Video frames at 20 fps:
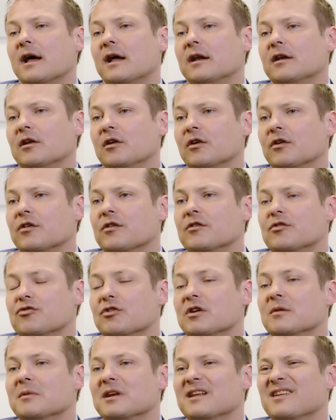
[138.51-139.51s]
and a lot of the
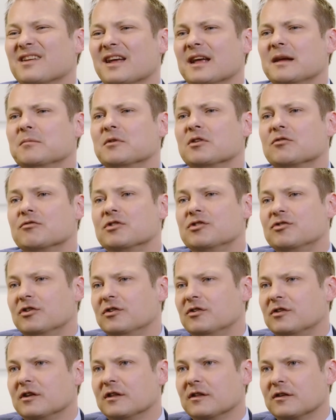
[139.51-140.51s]
treatment is aimed at
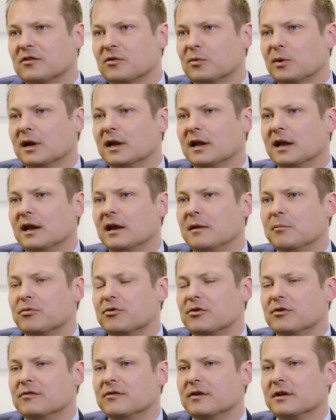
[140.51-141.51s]
reducing the swelling and
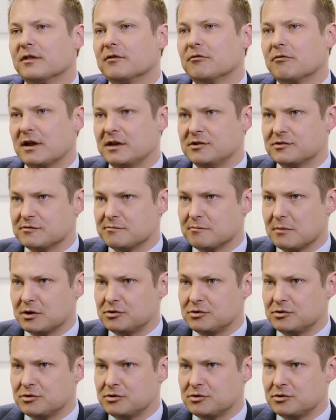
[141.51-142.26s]
improving the range of